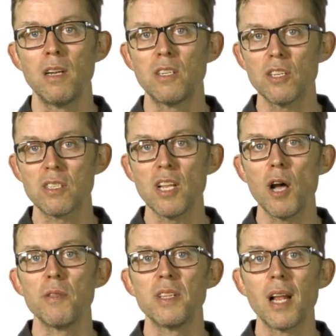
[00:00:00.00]
Just
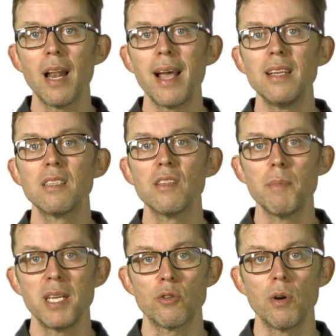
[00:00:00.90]
know that delays to the
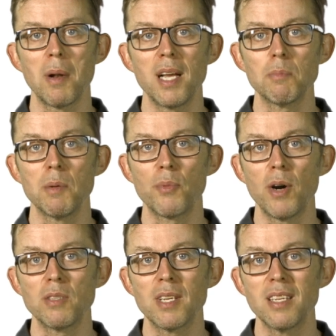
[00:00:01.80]
meter replacement
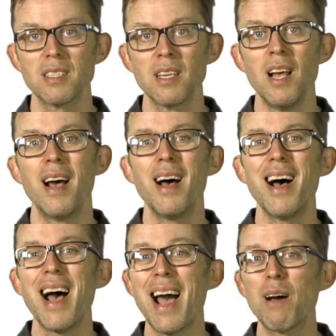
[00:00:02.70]
process
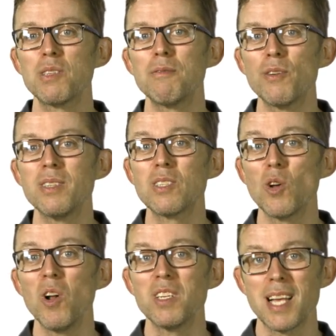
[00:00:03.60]
are out of your
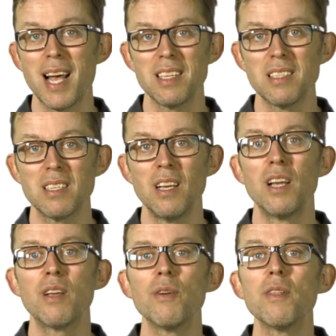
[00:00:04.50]
installer's hands.
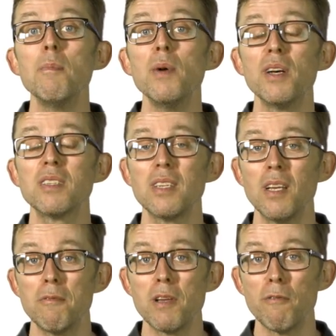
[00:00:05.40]
You're at the
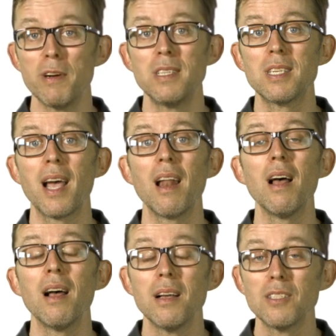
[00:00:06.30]
mercy of your
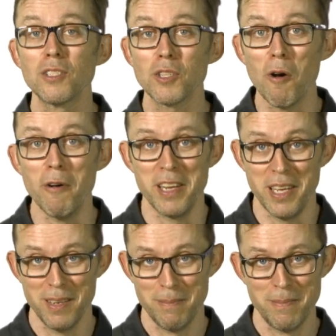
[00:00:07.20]
retailer. Sorry.
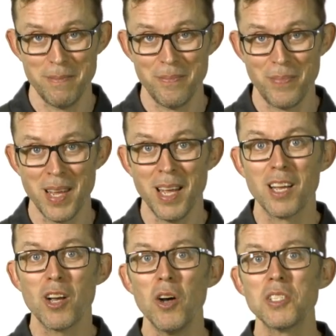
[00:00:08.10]

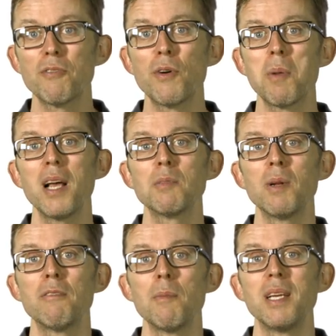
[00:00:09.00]
Costs for
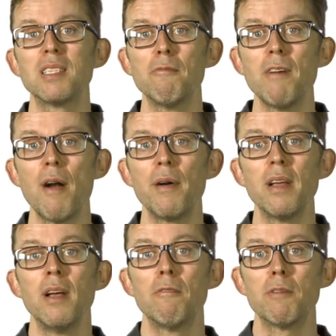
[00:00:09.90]
replacement of your meter
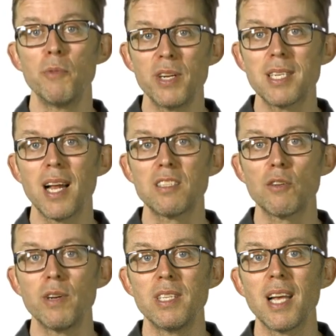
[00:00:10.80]
vary from retailer
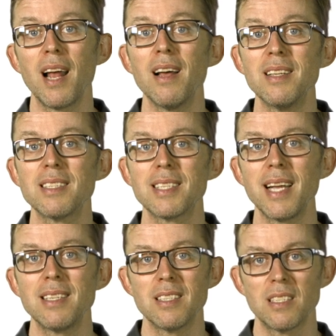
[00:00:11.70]
to retailer and state to